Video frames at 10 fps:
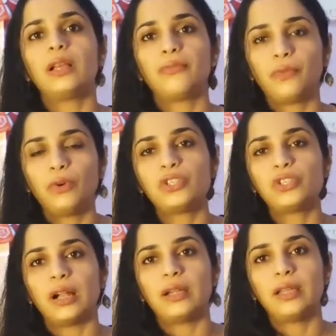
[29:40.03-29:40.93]
food
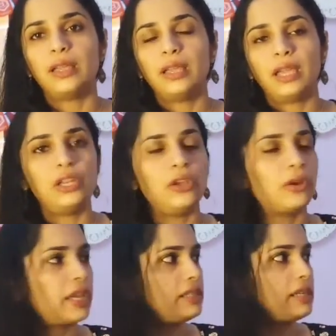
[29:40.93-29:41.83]
chart in
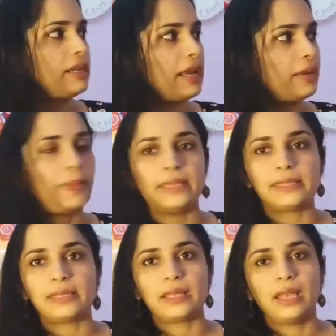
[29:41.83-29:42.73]
your kitchen and
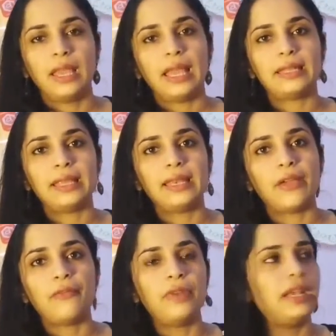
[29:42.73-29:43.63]
paste it, and then
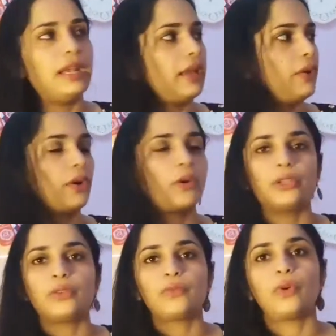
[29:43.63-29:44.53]
every day you are
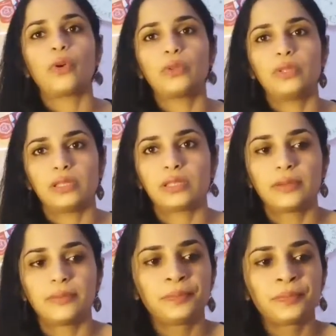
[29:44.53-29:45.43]
going to follow this.
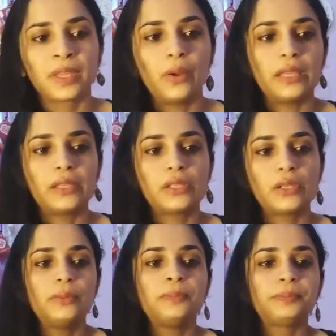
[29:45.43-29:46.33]
Okay,
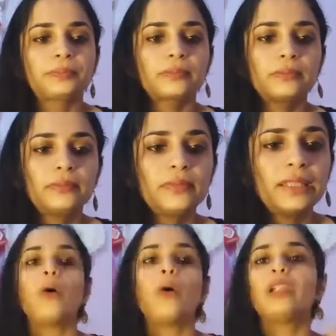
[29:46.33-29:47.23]
so
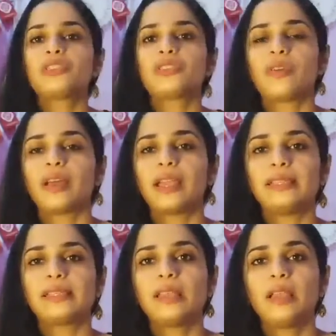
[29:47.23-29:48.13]
then
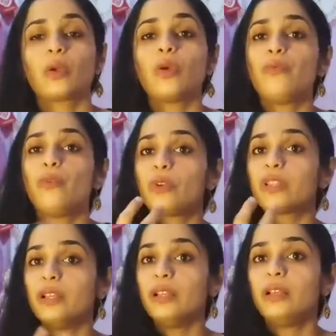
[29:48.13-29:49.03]
rice, go for
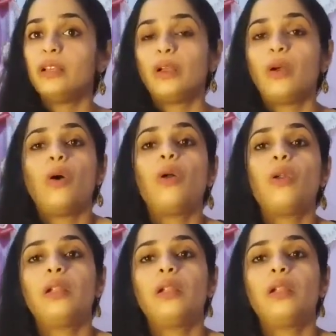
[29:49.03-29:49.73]
the whole